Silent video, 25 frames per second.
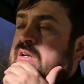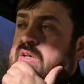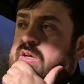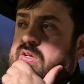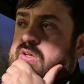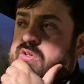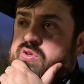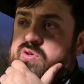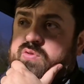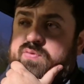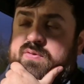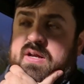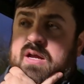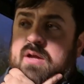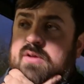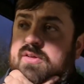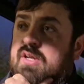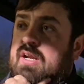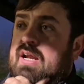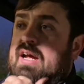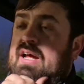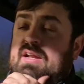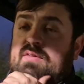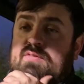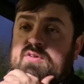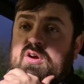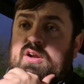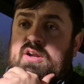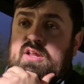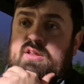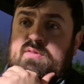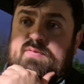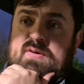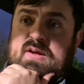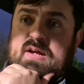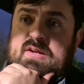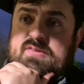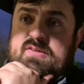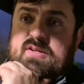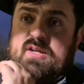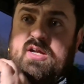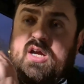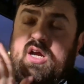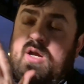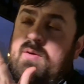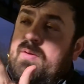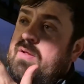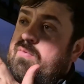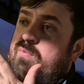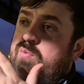a tough game. I don't know how they've gone in the varsity. I
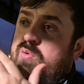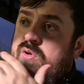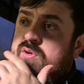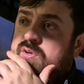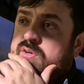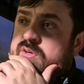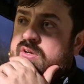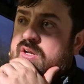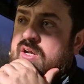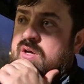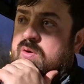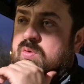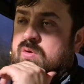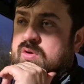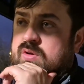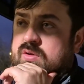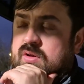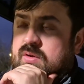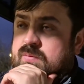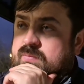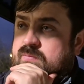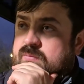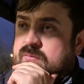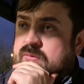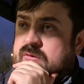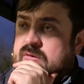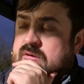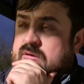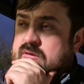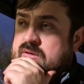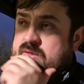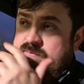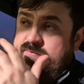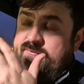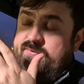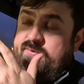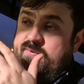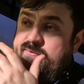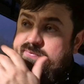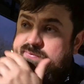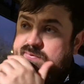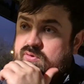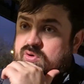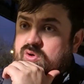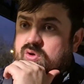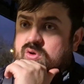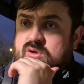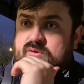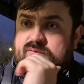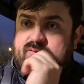hope they've won. I want for
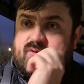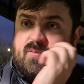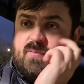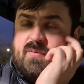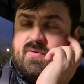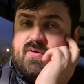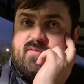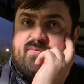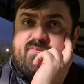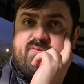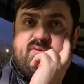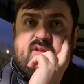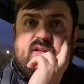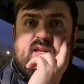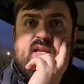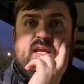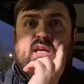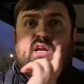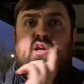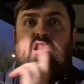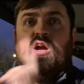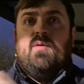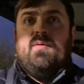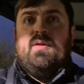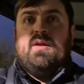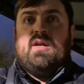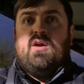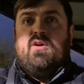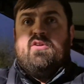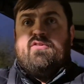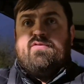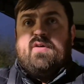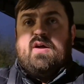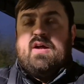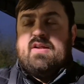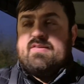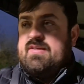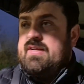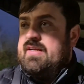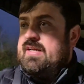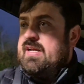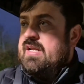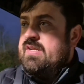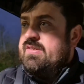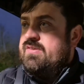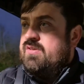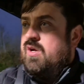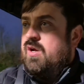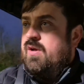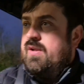all of them and for the league. I hope they go as far as they
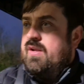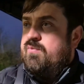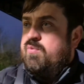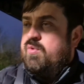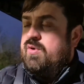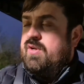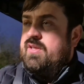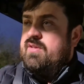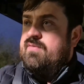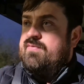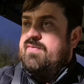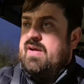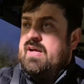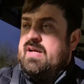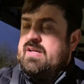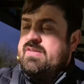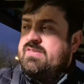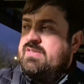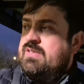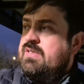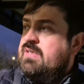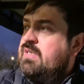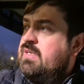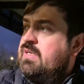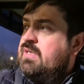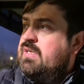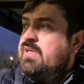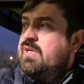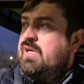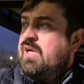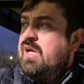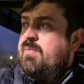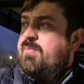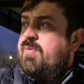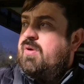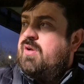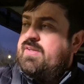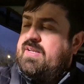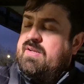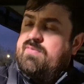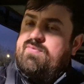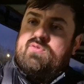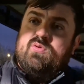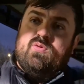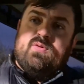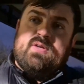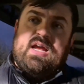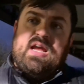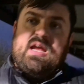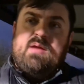can. So I hope they've won in the Vars. But a
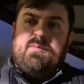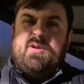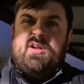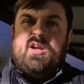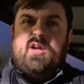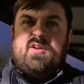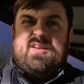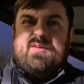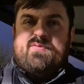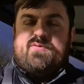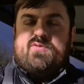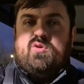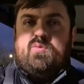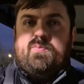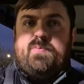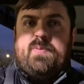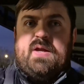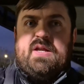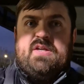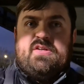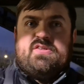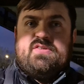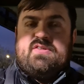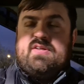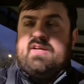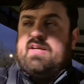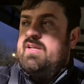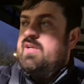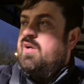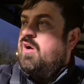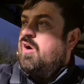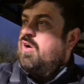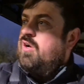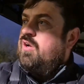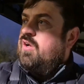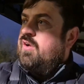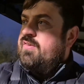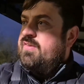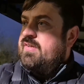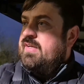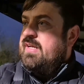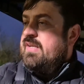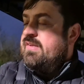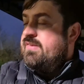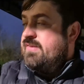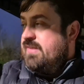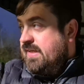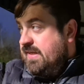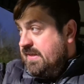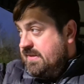difficult game, difficult pitch. Seeing the highlights
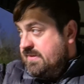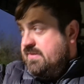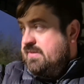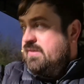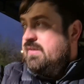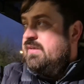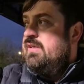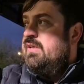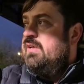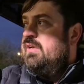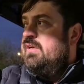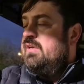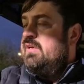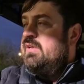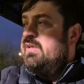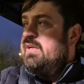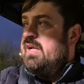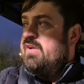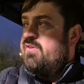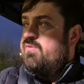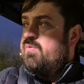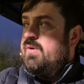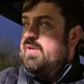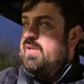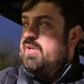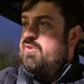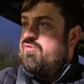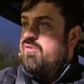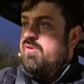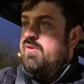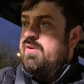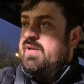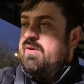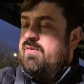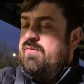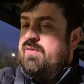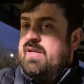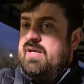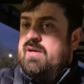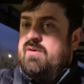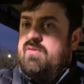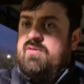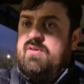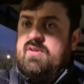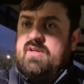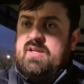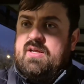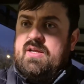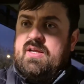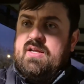against these last week, they drew 0-0,
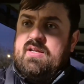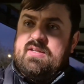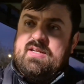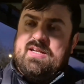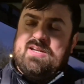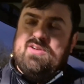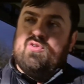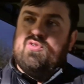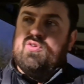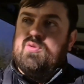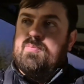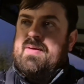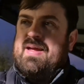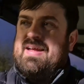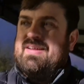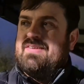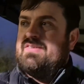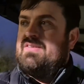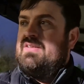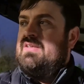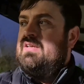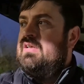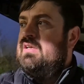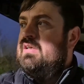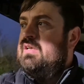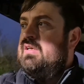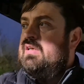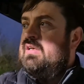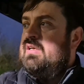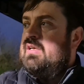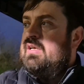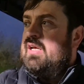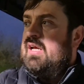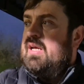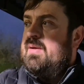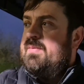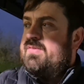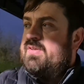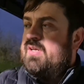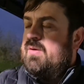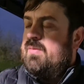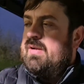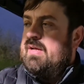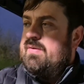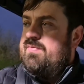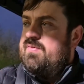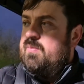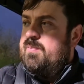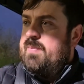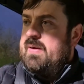and it didn't look the best. So we'll
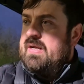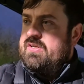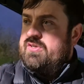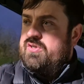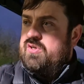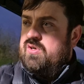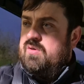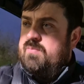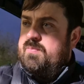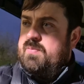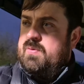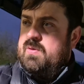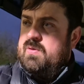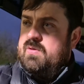have to patch up